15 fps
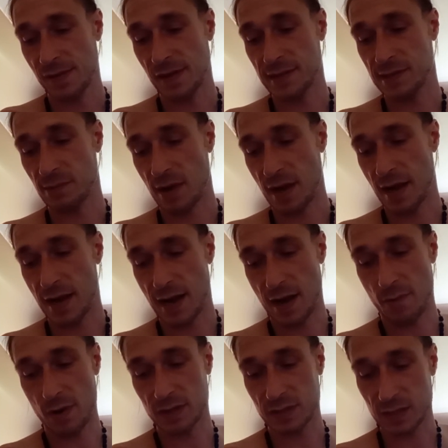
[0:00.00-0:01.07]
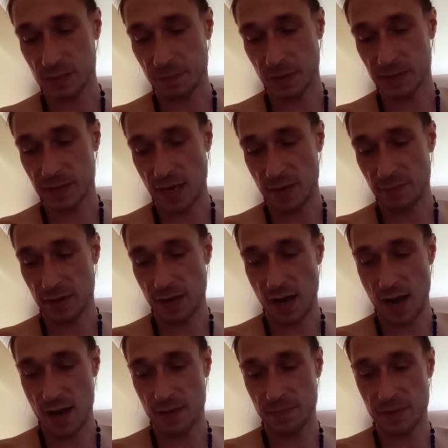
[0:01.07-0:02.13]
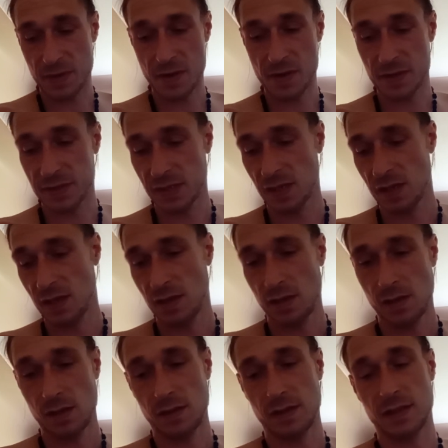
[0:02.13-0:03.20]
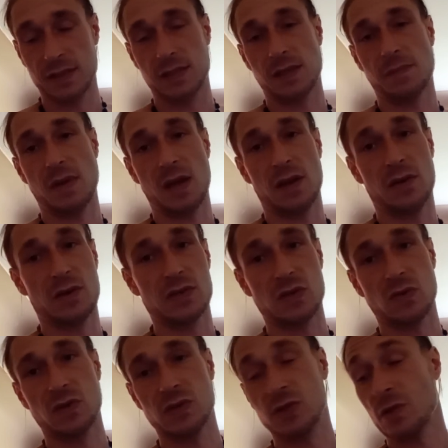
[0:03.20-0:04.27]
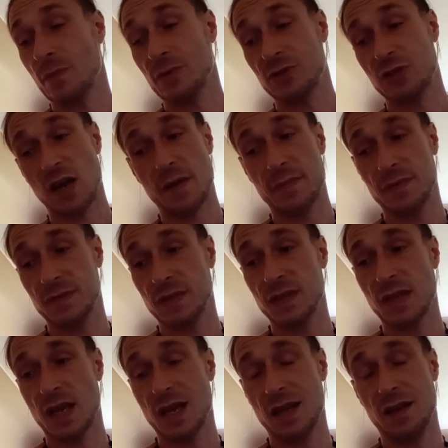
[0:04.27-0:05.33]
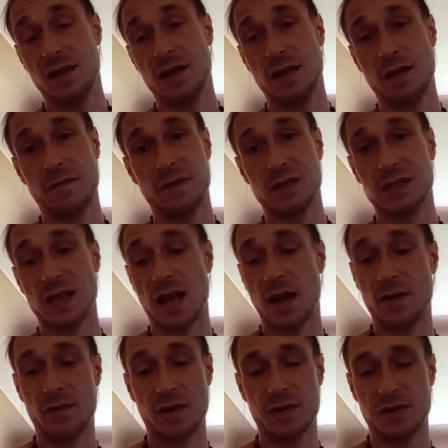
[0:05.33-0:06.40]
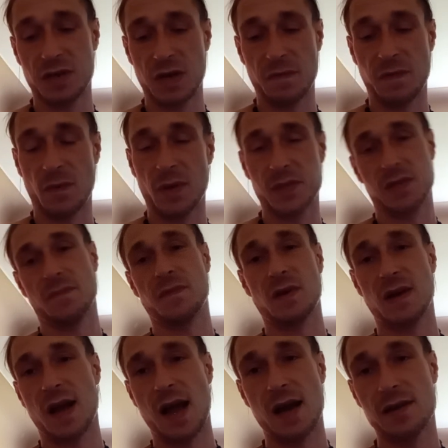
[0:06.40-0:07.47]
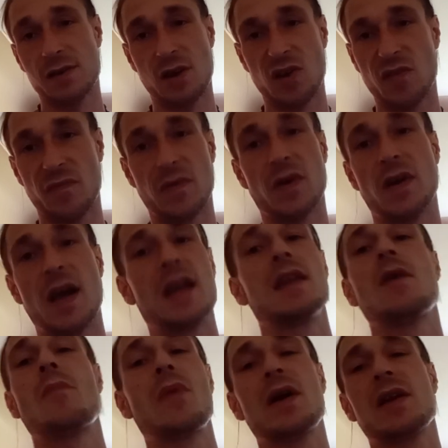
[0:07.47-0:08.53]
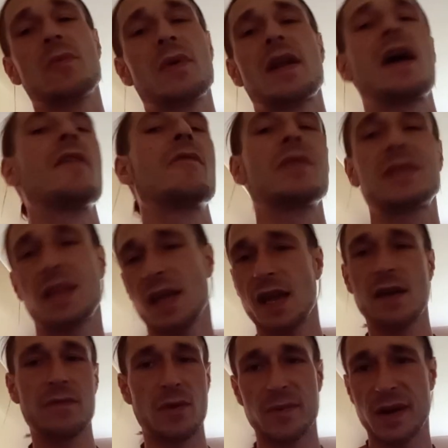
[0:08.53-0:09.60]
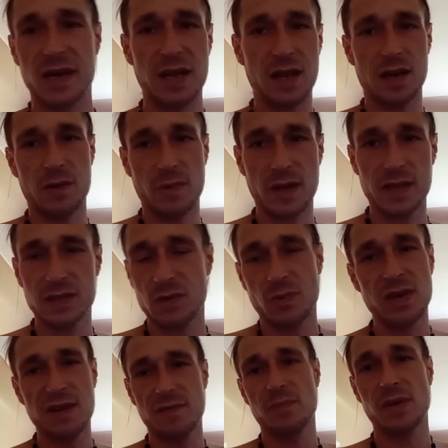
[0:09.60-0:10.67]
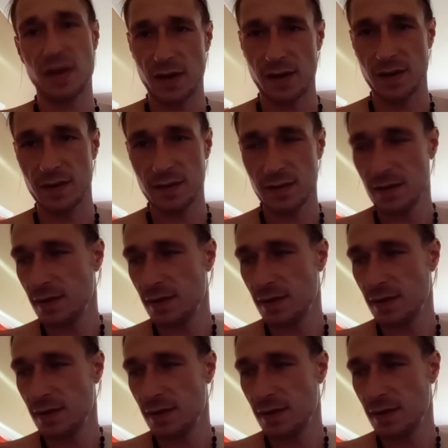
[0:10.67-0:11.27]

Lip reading: that's why I want to spend time with God, because listen, man, there's only so much time in the day. If it wasn't for God, nobody would have what they have already anyways. You wouldn't even be here.